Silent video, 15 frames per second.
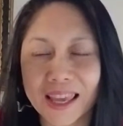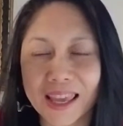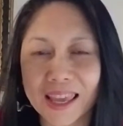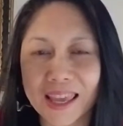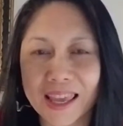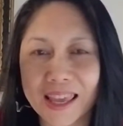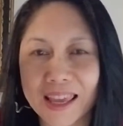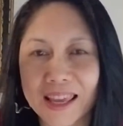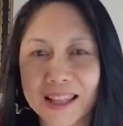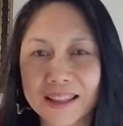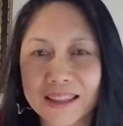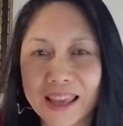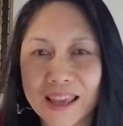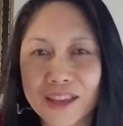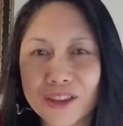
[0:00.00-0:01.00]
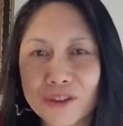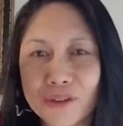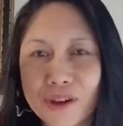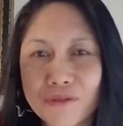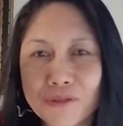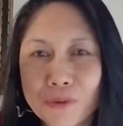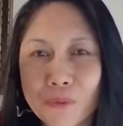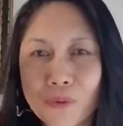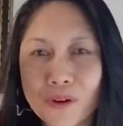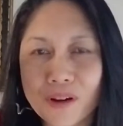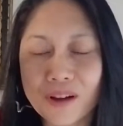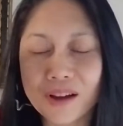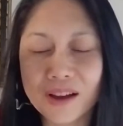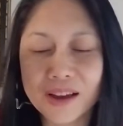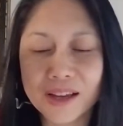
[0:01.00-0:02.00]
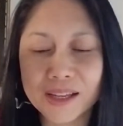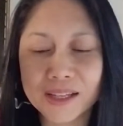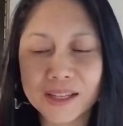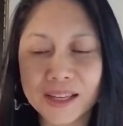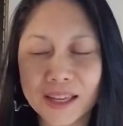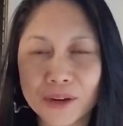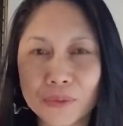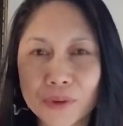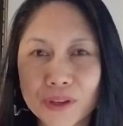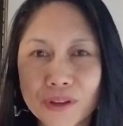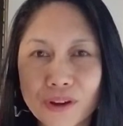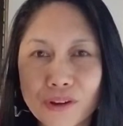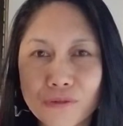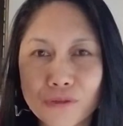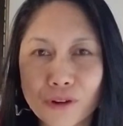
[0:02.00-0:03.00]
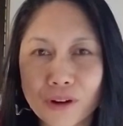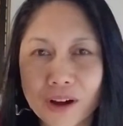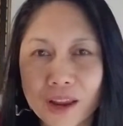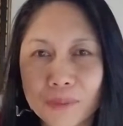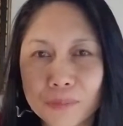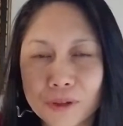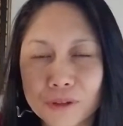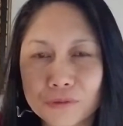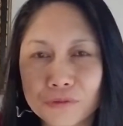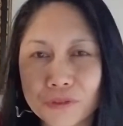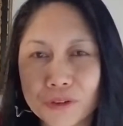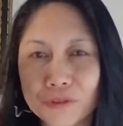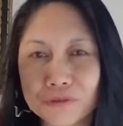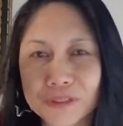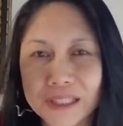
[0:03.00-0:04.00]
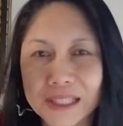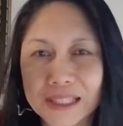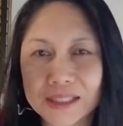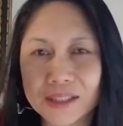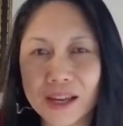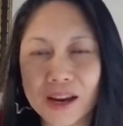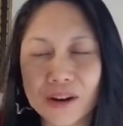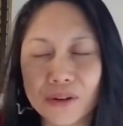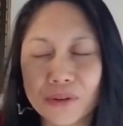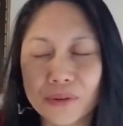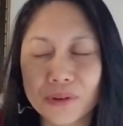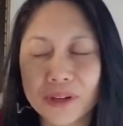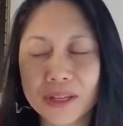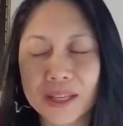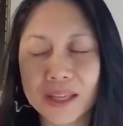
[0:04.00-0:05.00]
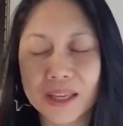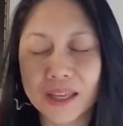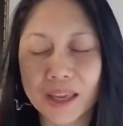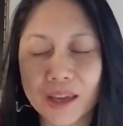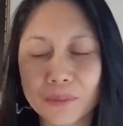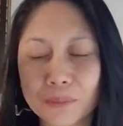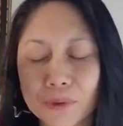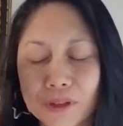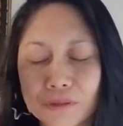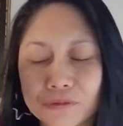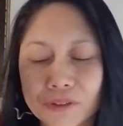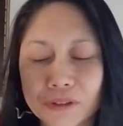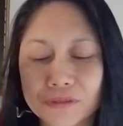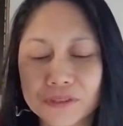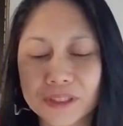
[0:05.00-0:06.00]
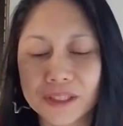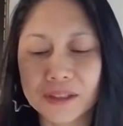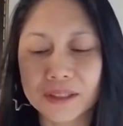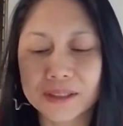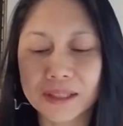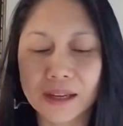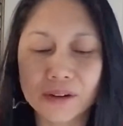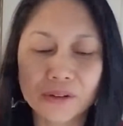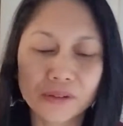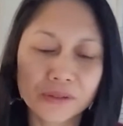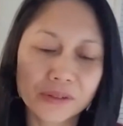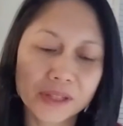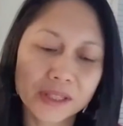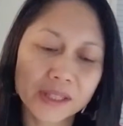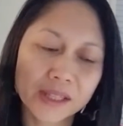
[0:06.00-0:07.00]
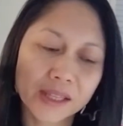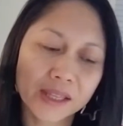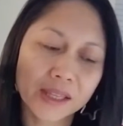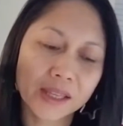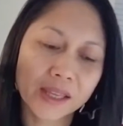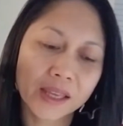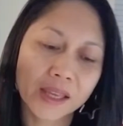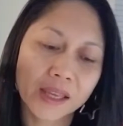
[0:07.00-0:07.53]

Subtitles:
And thank you everyone. Here we go for our April 5th daily tarot reading. April 5th daily tarot reading.